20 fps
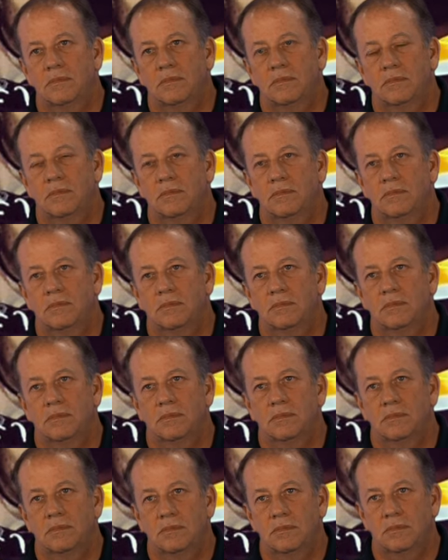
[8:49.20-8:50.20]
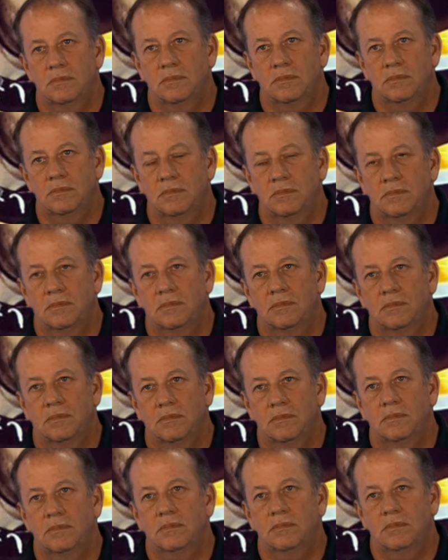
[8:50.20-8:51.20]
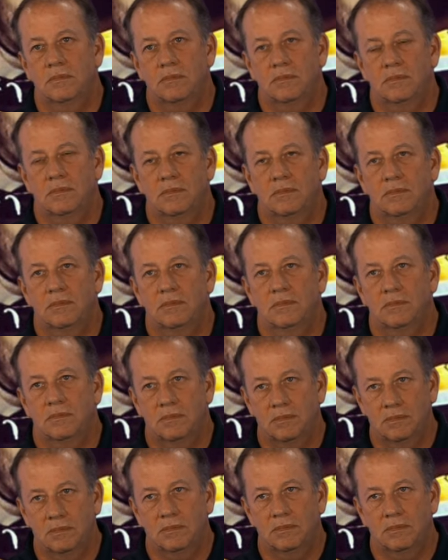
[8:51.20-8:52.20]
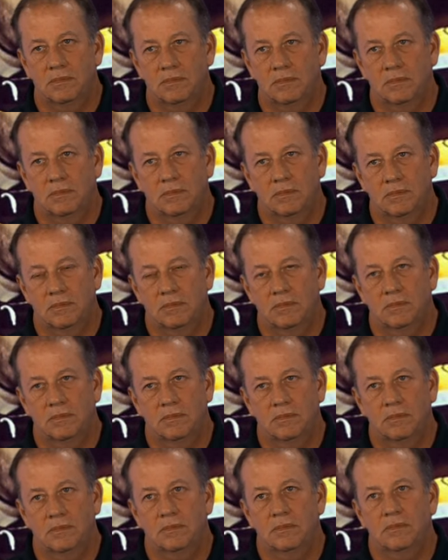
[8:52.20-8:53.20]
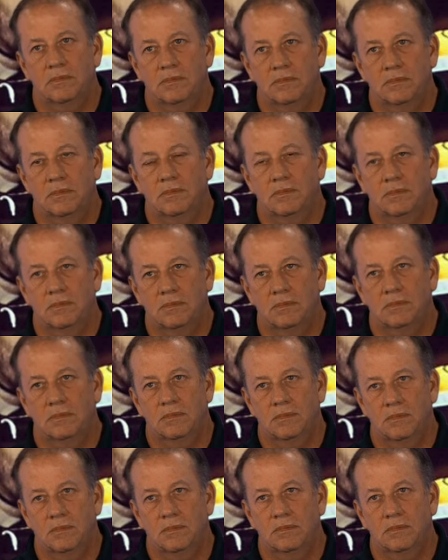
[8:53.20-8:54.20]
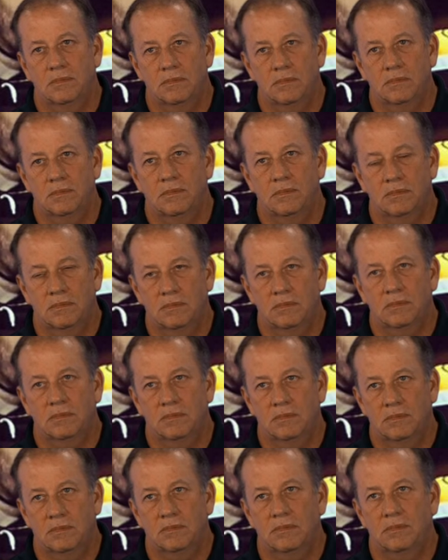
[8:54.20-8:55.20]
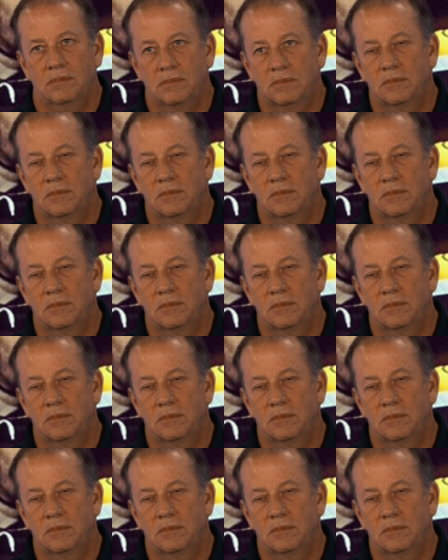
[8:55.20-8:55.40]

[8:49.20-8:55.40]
(silent)